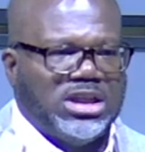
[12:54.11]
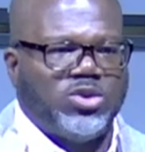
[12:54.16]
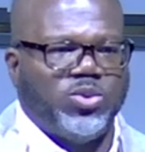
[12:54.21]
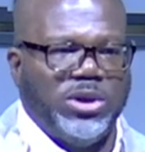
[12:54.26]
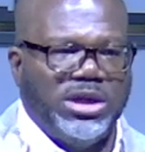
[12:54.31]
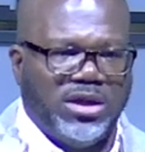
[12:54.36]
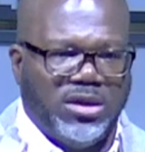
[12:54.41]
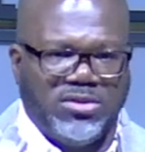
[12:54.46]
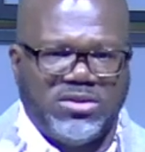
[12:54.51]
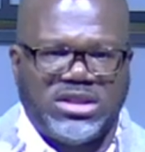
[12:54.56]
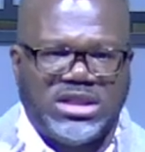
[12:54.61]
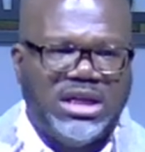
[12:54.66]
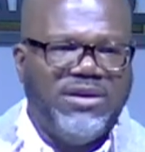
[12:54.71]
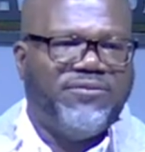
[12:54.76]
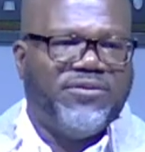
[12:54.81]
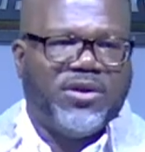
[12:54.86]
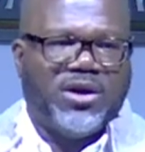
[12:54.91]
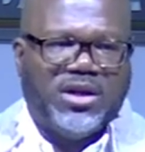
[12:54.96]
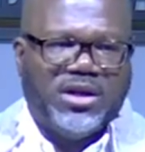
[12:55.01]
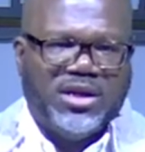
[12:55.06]
don't see far
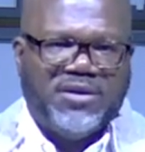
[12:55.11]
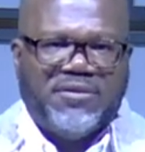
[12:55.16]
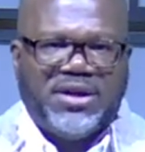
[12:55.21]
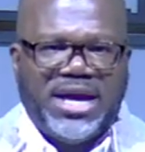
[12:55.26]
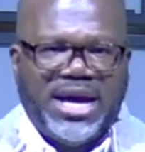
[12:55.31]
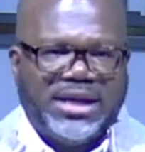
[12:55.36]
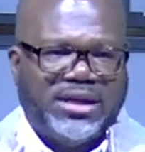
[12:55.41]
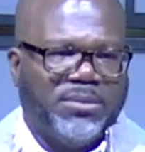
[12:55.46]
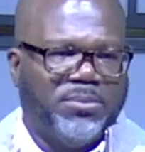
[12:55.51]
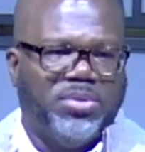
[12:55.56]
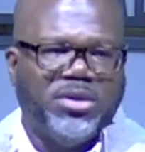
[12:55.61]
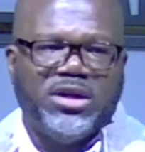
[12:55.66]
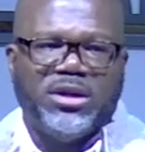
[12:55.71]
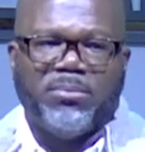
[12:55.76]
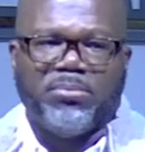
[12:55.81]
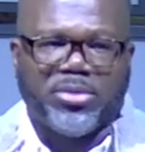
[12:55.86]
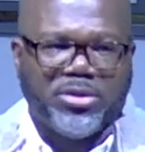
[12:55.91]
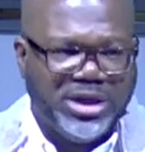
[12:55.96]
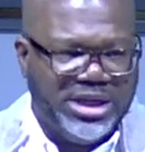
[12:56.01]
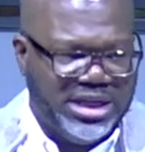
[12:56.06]
enough, God done put a
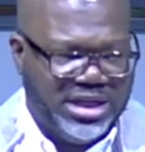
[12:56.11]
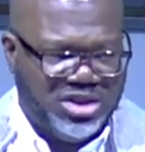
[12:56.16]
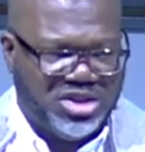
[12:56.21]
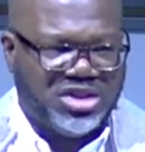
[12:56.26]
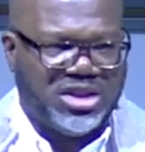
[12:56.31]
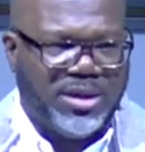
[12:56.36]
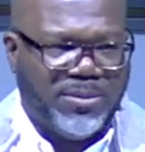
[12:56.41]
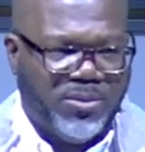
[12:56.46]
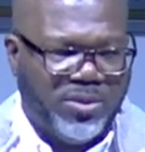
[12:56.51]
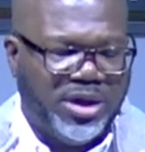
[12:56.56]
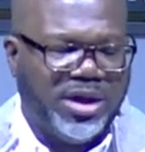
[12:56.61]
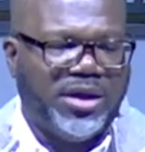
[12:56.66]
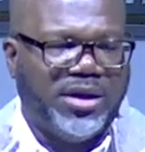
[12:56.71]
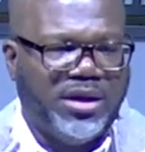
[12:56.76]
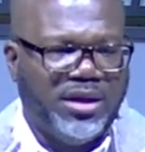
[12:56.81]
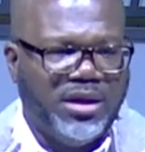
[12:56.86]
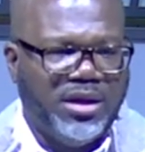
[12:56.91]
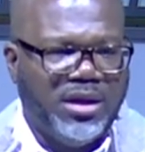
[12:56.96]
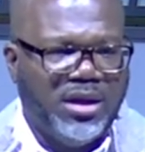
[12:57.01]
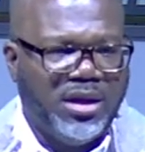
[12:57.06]
bridge somewhere
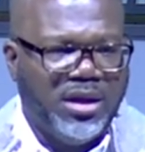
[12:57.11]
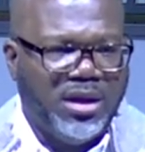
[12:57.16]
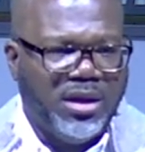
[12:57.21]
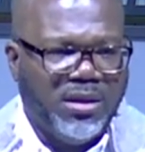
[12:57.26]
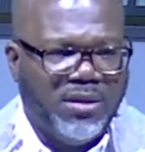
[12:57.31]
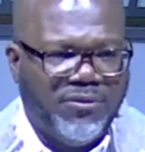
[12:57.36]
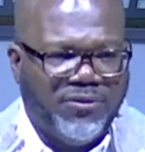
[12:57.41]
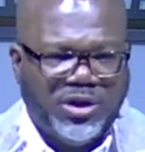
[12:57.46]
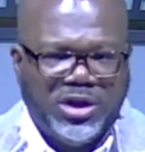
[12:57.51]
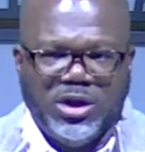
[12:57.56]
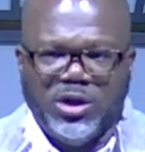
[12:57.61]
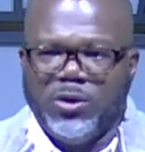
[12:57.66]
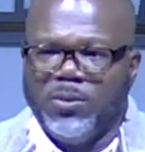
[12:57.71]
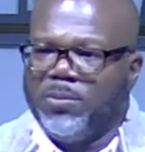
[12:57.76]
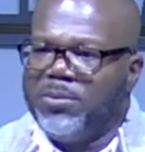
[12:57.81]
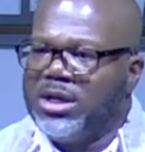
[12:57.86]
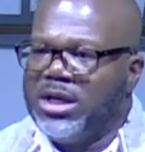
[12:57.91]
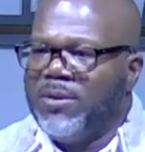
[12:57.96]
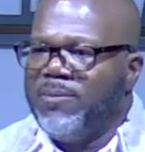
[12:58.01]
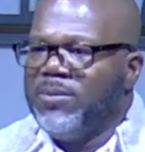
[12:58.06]
for you,
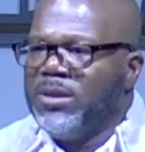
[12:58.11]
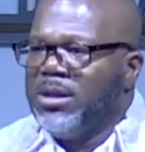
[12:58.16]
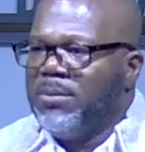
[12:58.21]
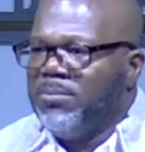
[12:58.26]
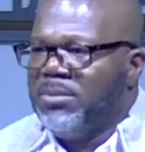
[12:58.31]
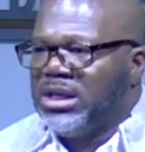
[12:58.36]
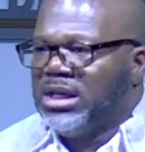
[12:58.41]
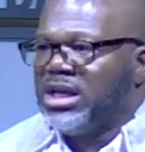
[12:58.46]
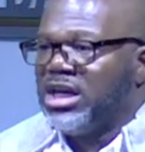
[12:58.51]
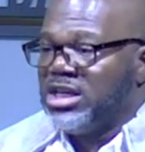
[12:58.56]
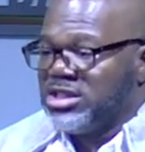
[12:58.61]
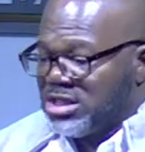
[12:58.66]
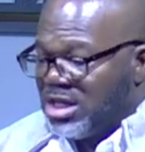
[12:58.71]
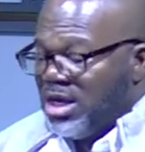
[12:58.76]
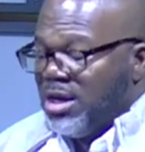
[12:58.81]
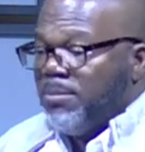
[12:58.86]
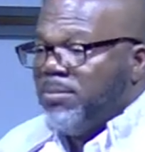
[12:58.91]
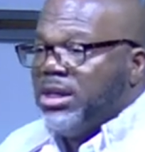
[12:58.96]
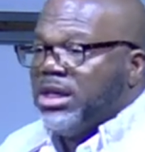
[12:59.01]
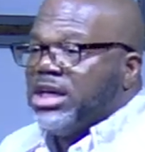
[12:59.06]
but because
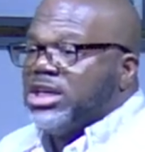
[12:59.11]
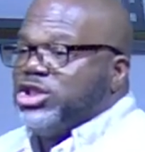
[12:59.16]
because you